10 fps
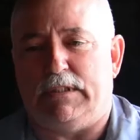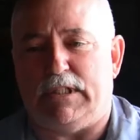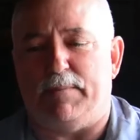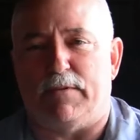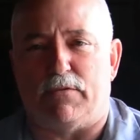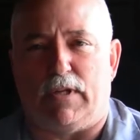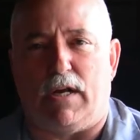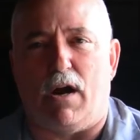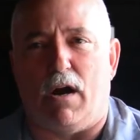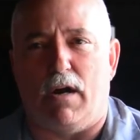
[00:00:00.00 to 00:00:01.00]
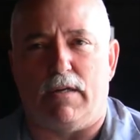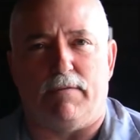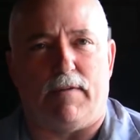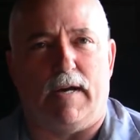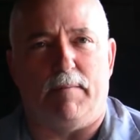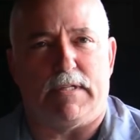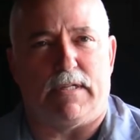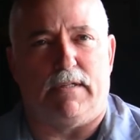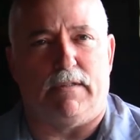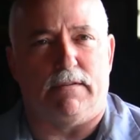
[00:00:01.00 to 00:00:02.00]
Jeep is really hard to find
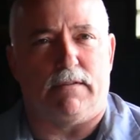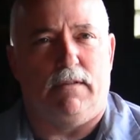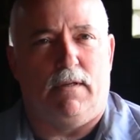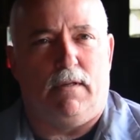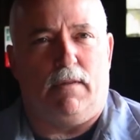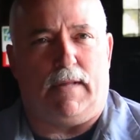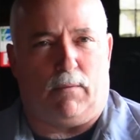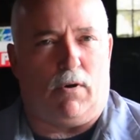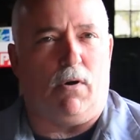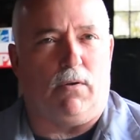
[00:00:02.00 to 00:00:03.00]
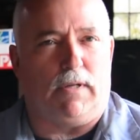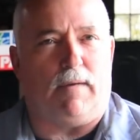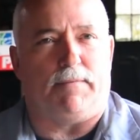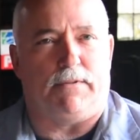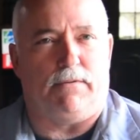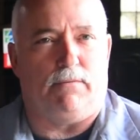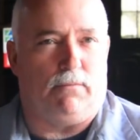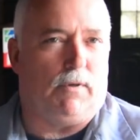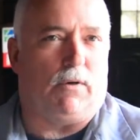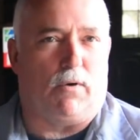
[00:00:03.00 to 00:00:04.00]
materials that will hold up
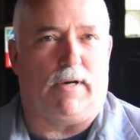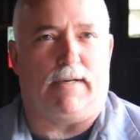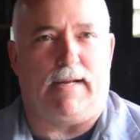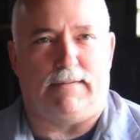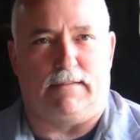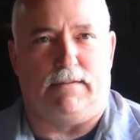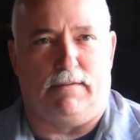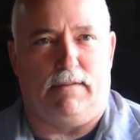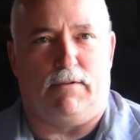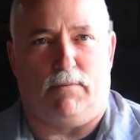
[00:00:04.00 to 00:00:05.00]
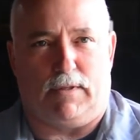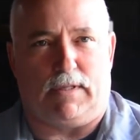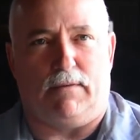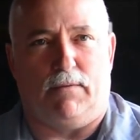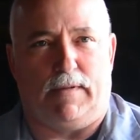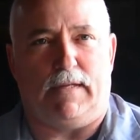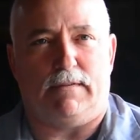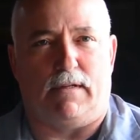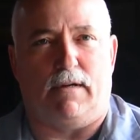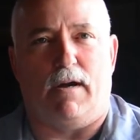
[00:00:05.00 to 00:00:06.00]
to what Oregon has to deliver when, they
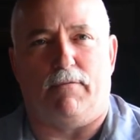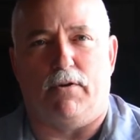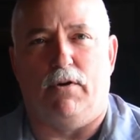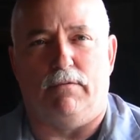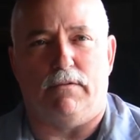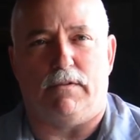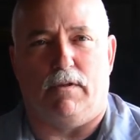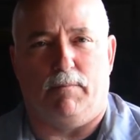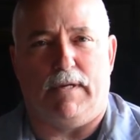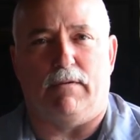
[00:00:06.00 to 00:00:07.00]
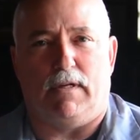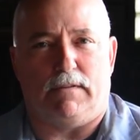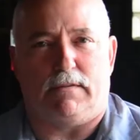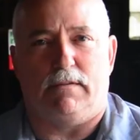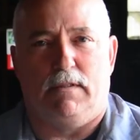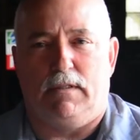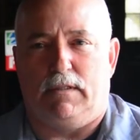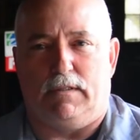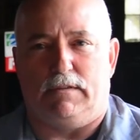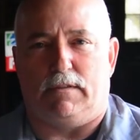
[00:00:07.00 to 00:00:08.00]
start off-road, so BedRug is,
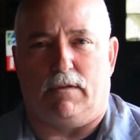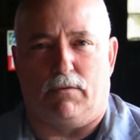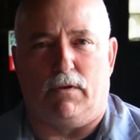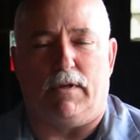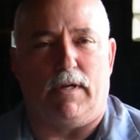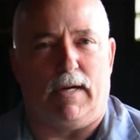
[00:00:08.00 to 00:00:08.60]
is a uh, real good